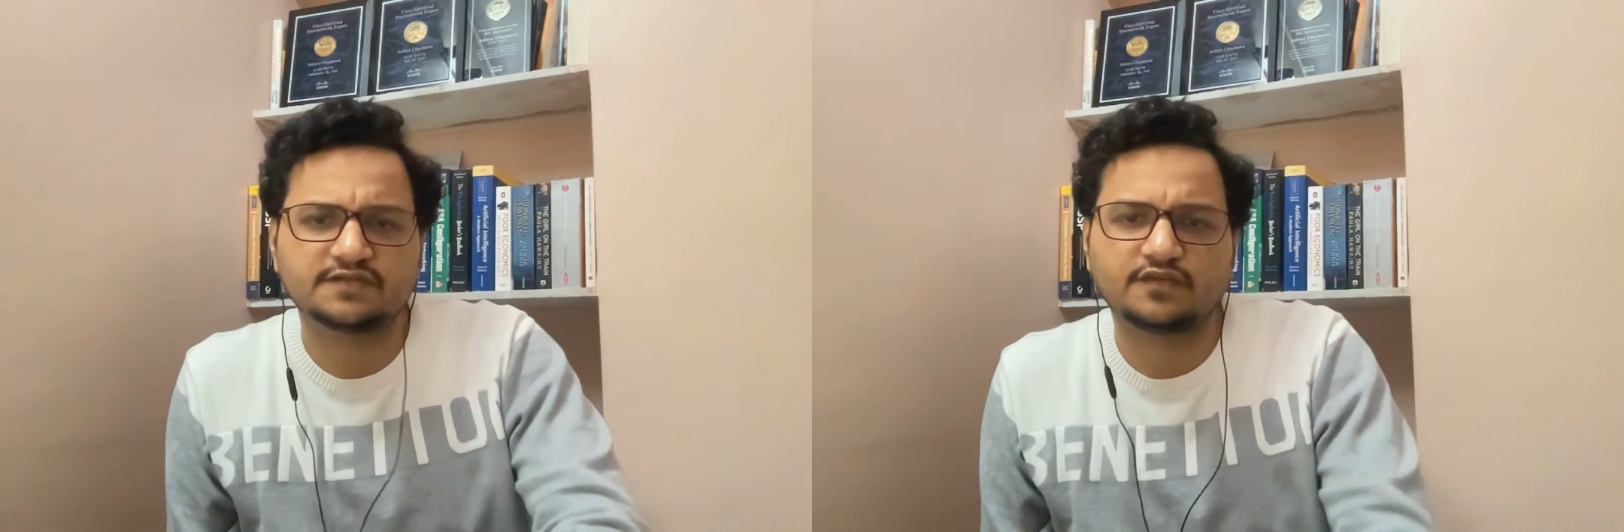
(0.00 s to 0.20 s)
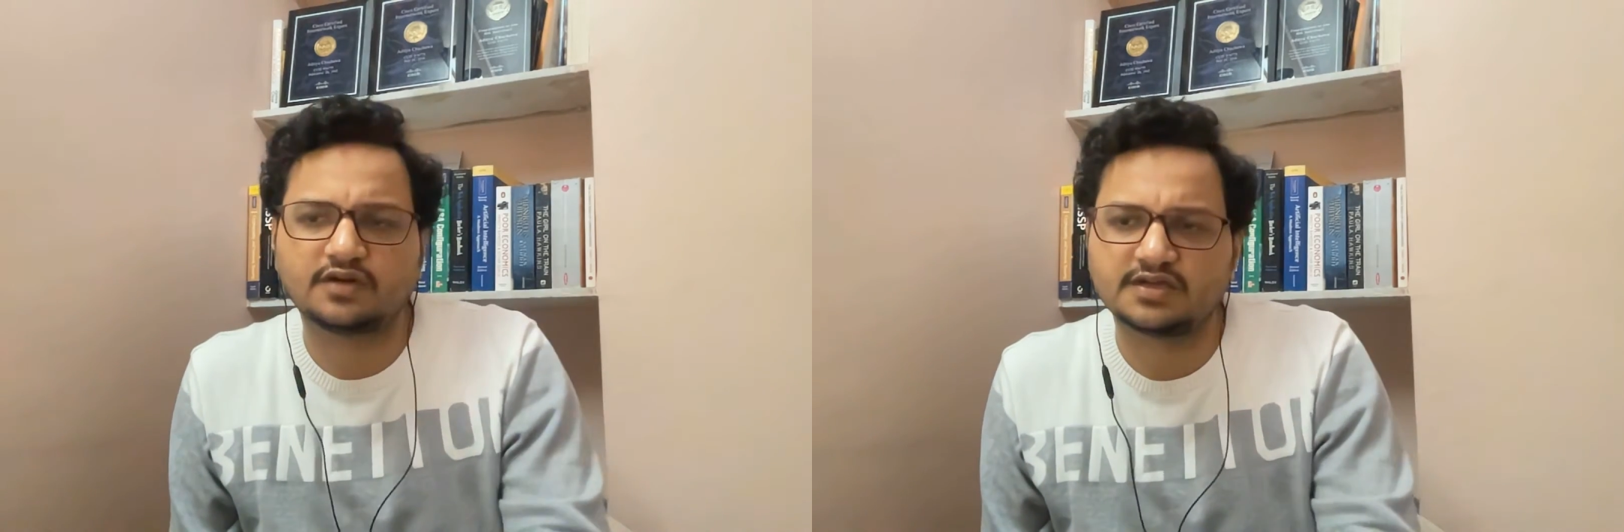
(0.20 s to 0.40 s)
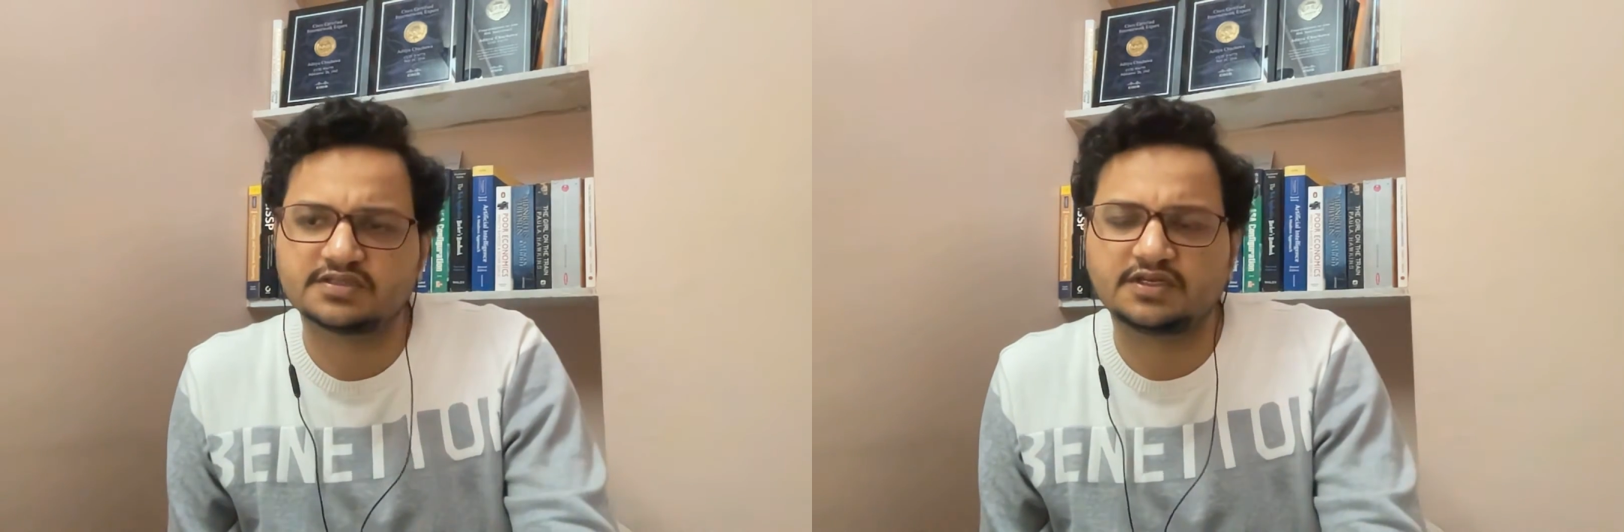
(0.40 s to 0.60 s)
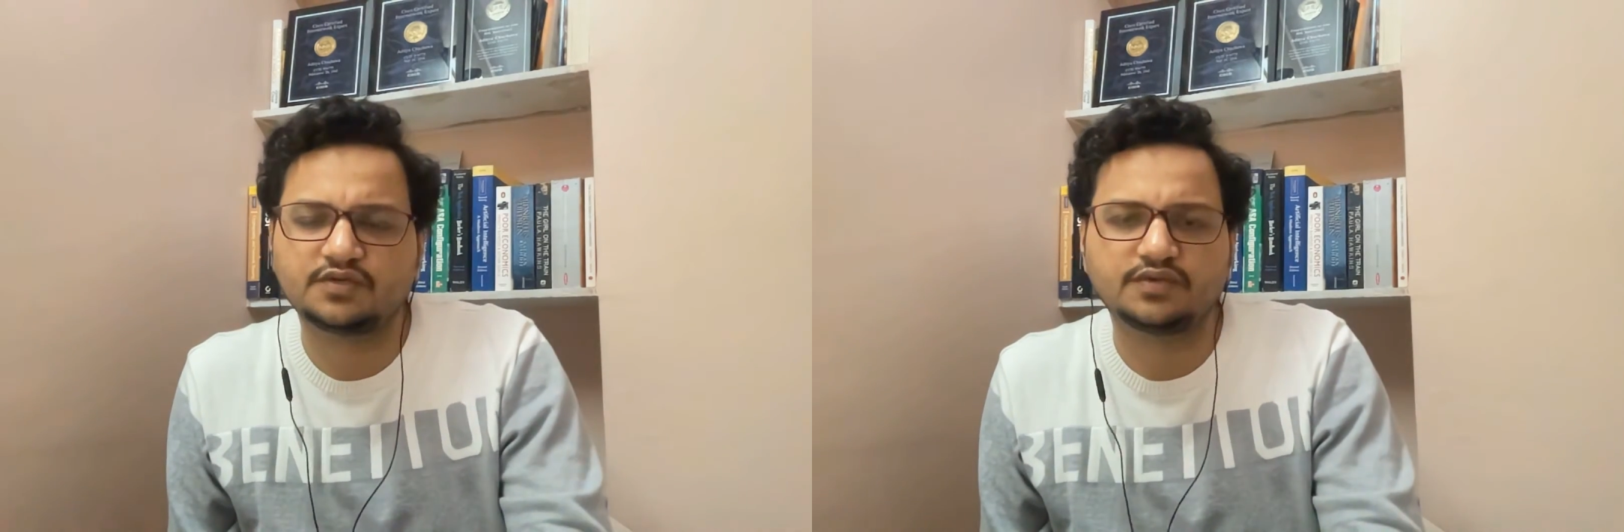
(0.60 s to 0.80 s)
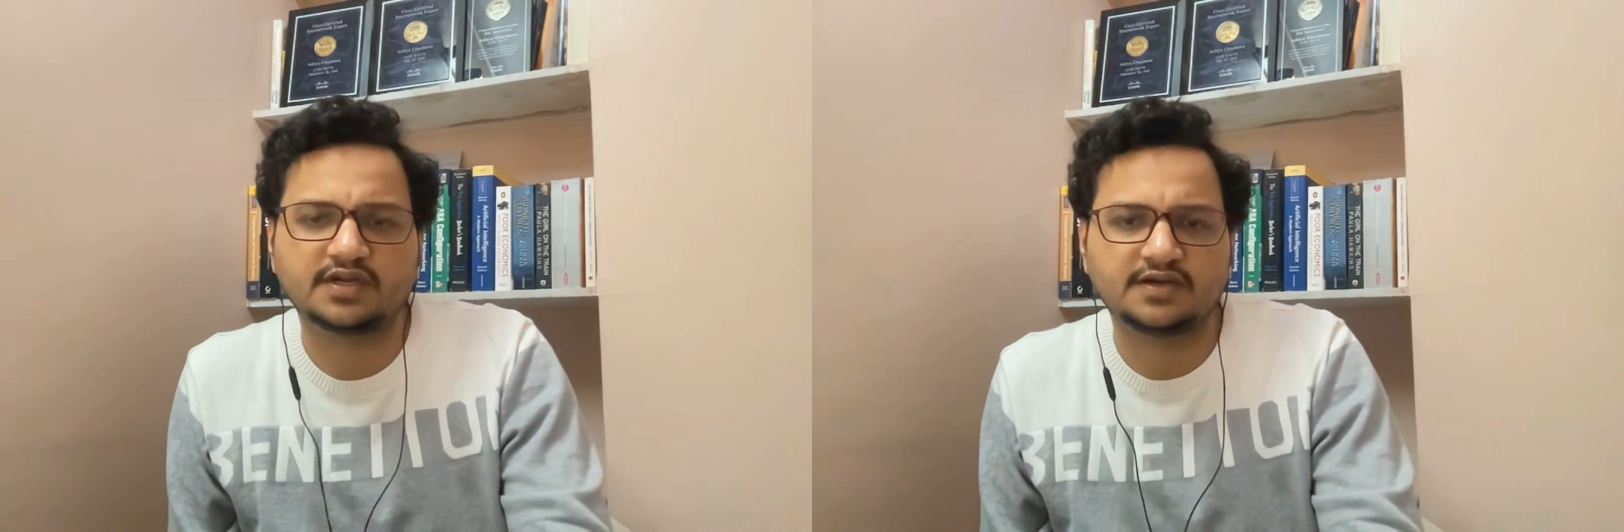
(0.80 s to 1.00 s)
for last 8
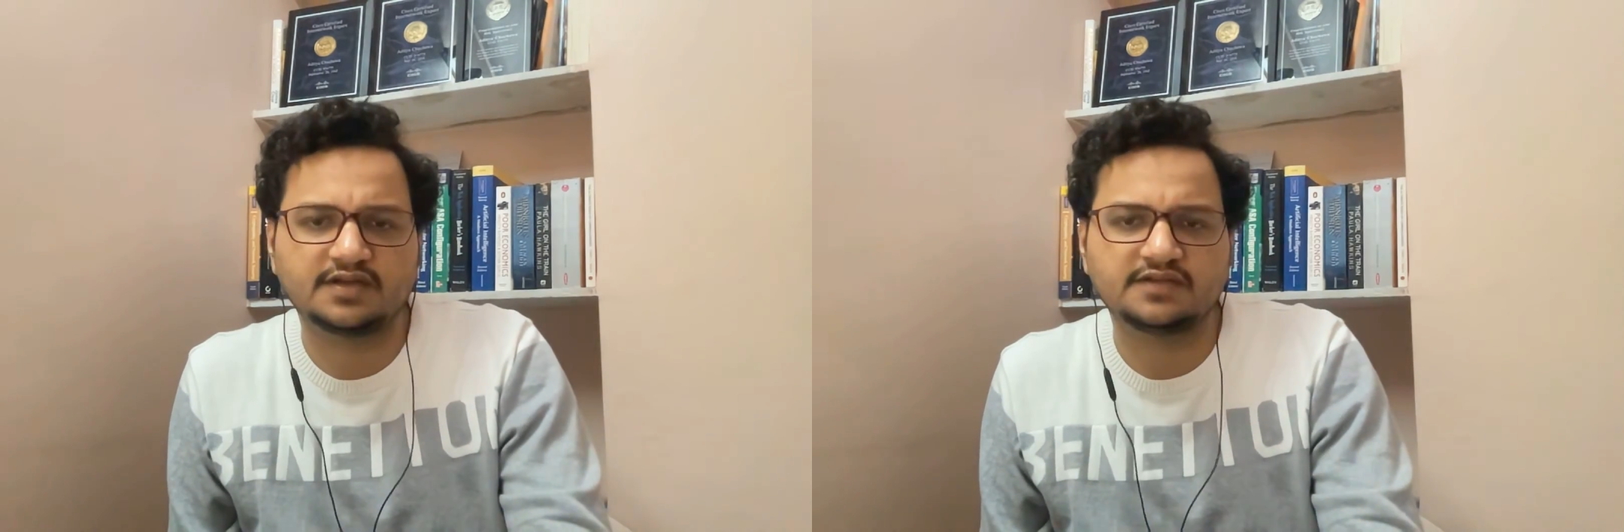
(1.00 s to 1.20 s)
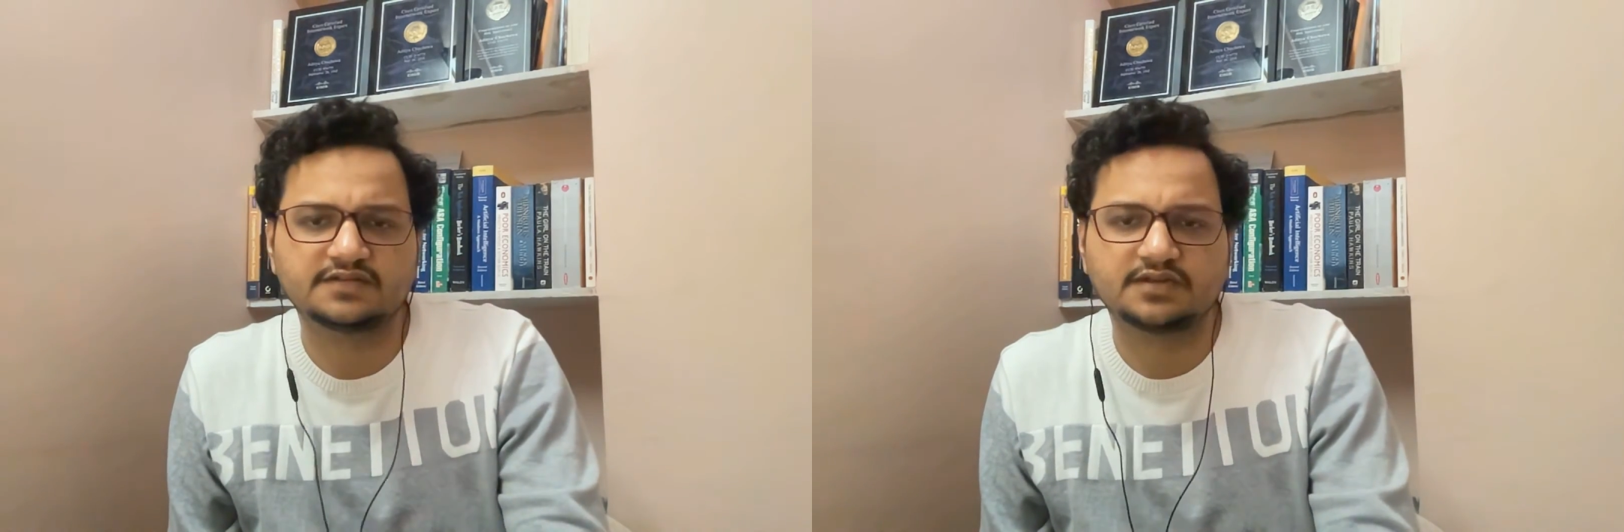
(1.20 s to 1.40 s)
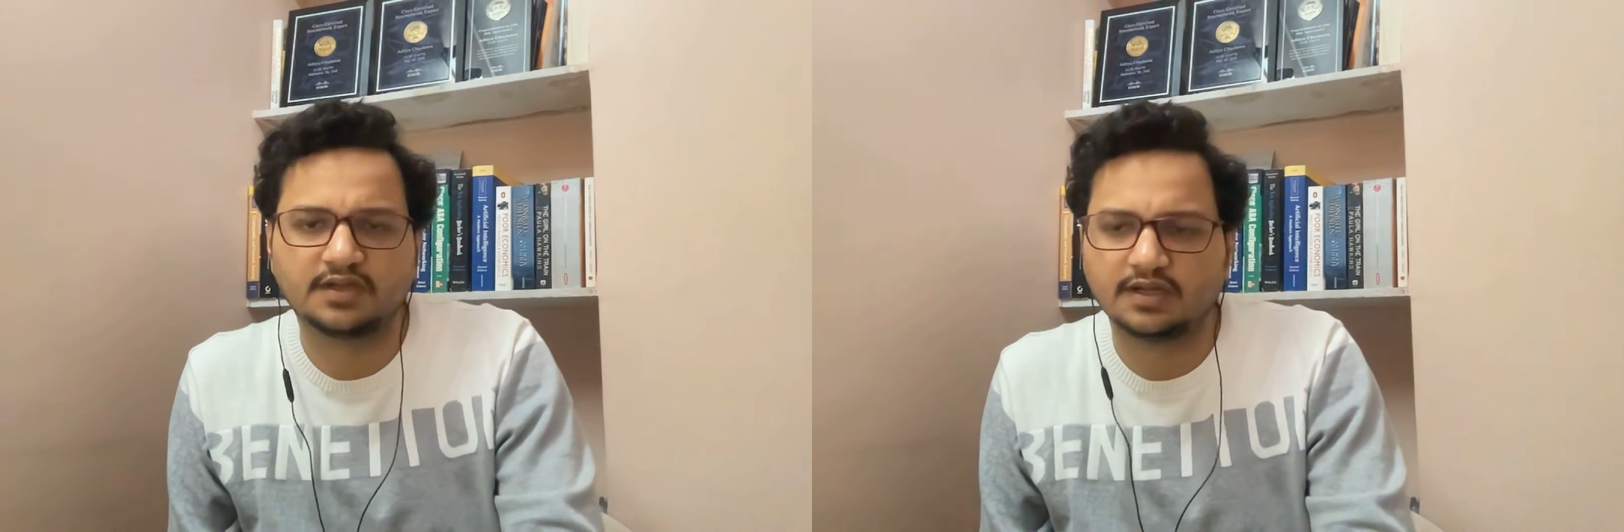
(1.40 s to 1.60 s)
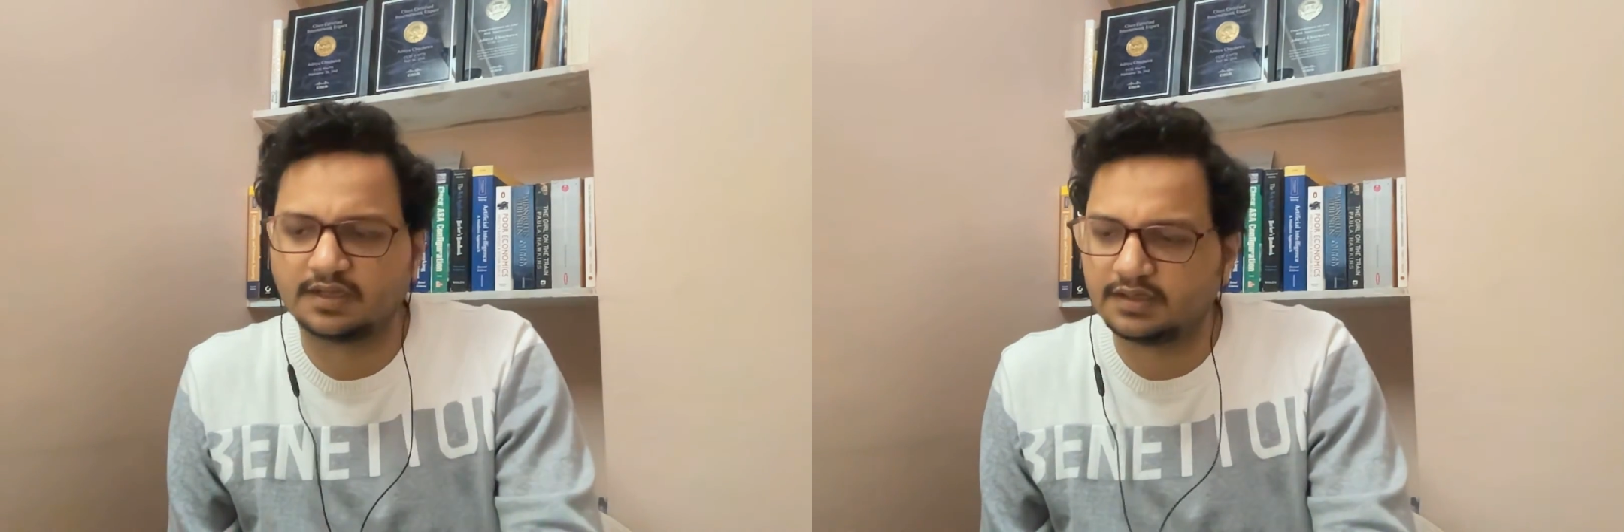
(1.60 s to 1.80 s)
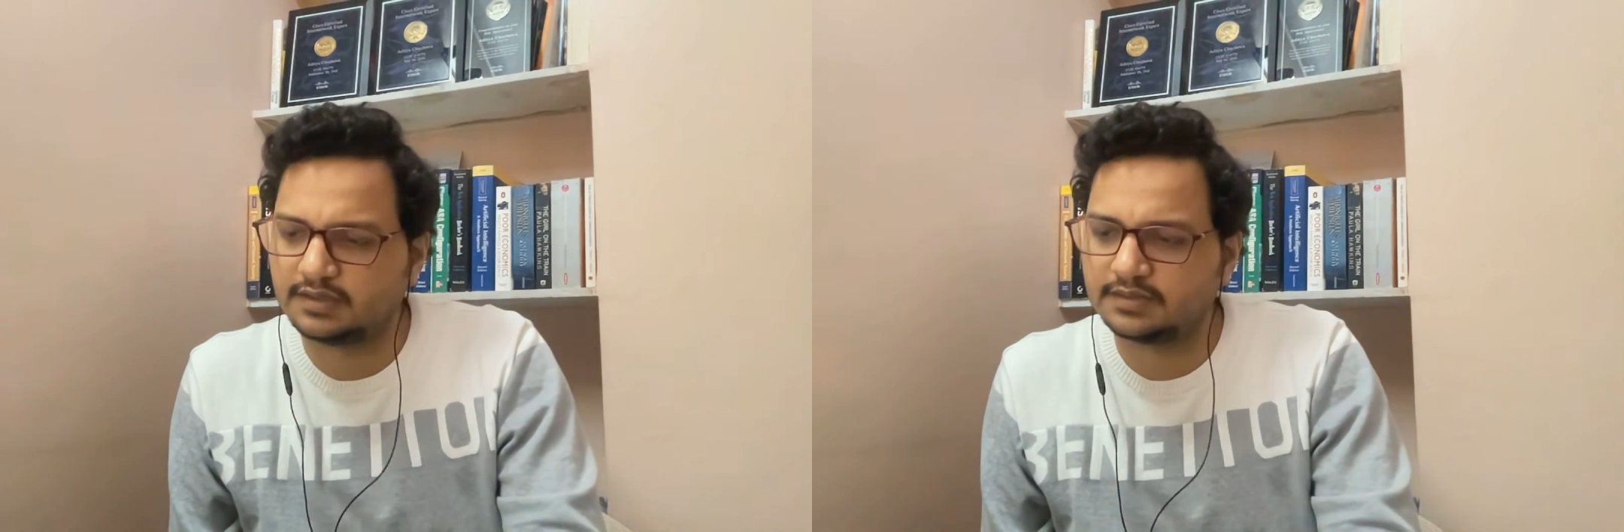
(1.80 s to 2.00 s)
to 10 days.
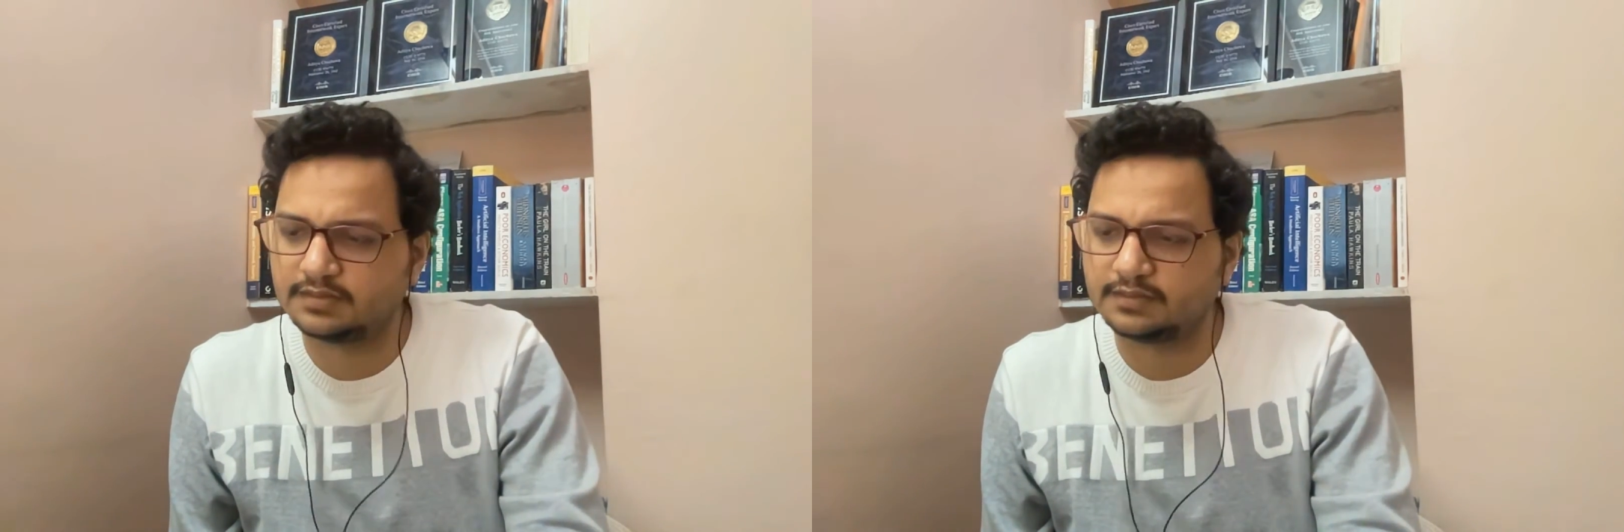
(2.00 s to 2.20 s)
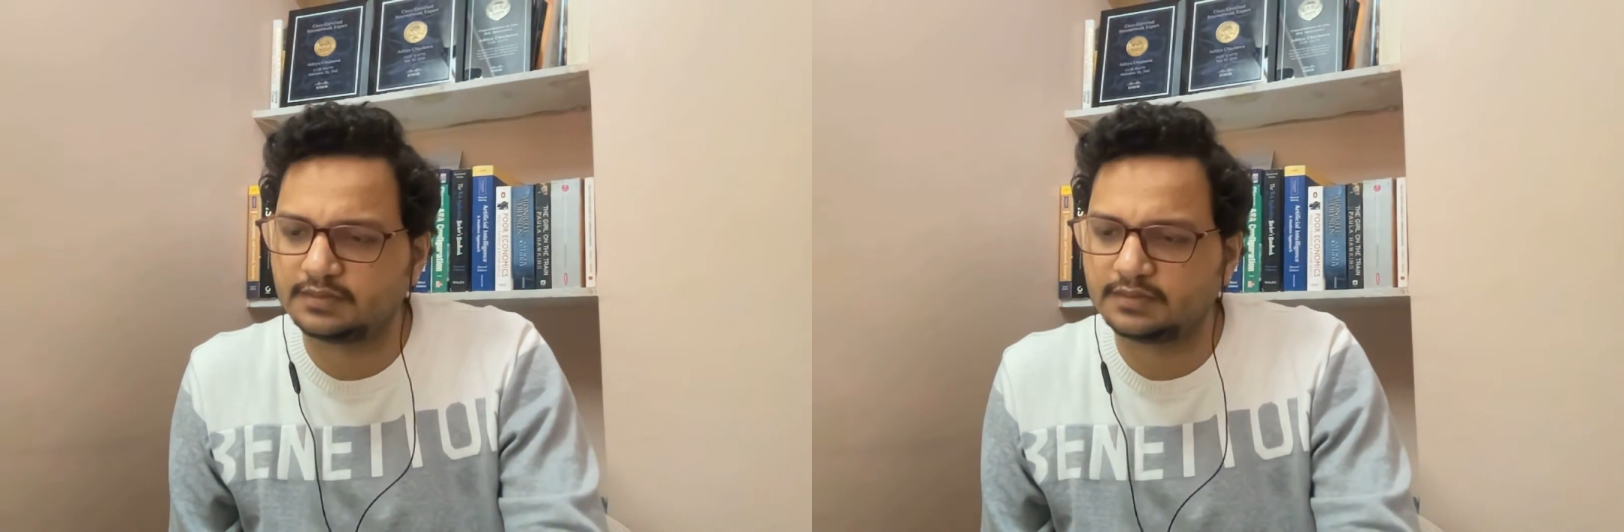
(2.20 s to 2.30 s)
uh,